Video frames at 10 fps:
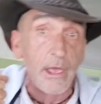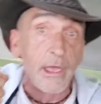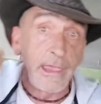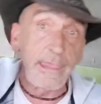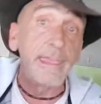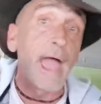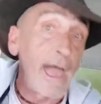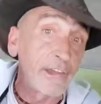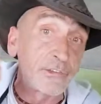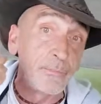He
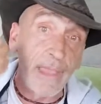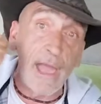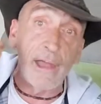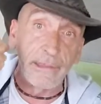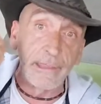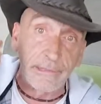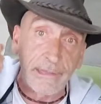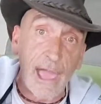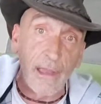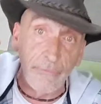asked me how to get to
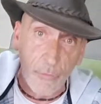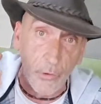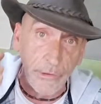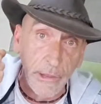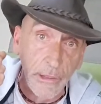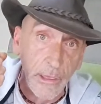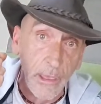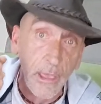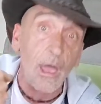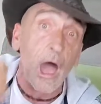California.
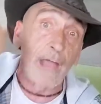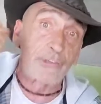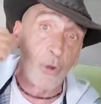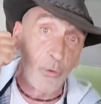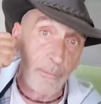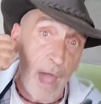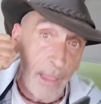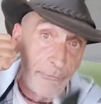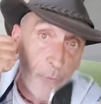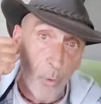I told him
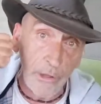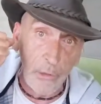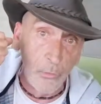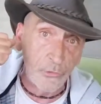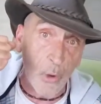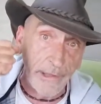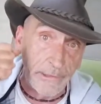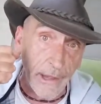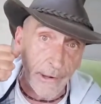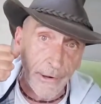I-40 was right
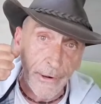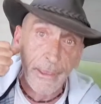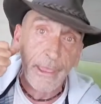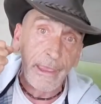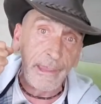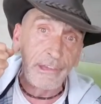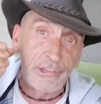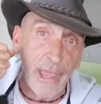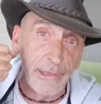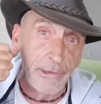there. He
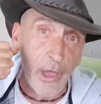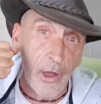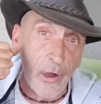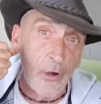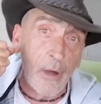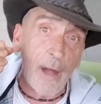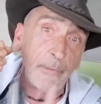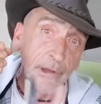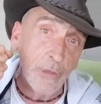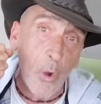said, no, I'm
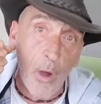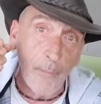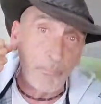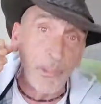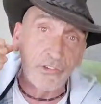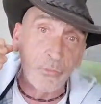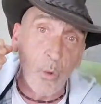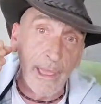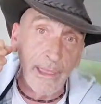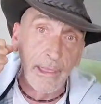going to go up this
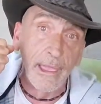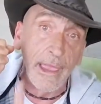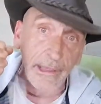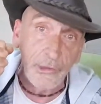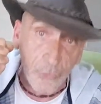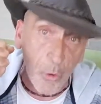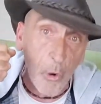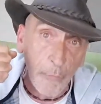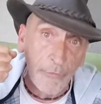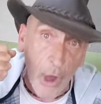way, and he
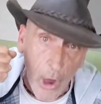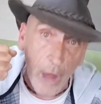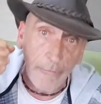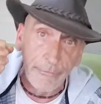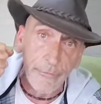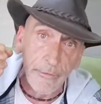drove off.